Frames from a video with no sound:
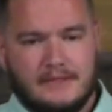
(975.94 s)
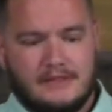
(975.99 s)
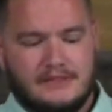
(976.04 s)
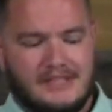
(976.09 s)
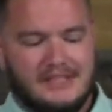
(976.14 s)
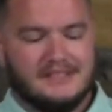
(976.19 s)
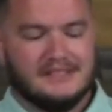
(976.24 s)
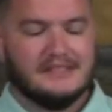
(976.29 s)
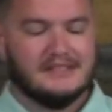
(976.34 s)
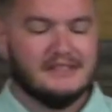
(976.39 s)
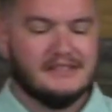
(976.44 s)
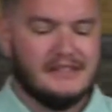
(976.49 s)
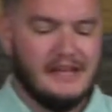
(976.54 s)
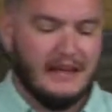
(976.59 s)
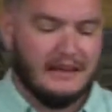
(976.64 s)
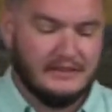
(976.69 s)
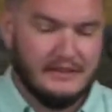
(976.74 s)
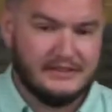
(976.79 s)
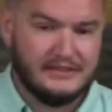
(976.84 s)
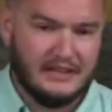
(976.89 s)
Jesus is
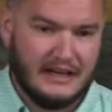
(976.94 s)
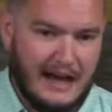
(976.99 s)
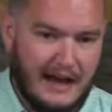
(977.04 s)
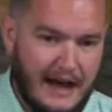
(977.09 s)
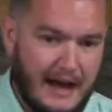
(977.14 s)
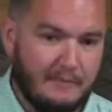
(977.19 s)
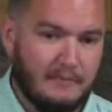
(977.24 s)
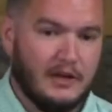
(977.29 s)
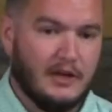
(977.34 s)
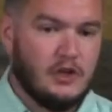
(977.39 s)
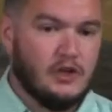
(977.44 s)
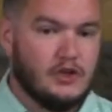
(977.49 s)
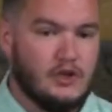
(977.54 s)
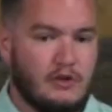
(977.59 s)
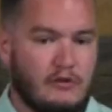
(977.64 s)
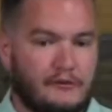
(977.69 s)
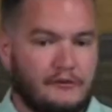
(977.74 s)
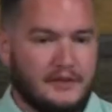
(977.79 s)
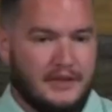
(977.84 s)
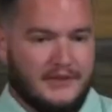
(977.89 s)
saying, listen, I'm going to
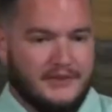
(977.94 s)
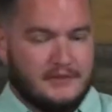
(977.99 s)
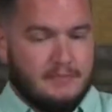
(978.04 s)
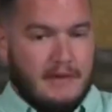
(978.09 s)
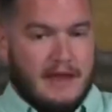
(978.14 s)
do for this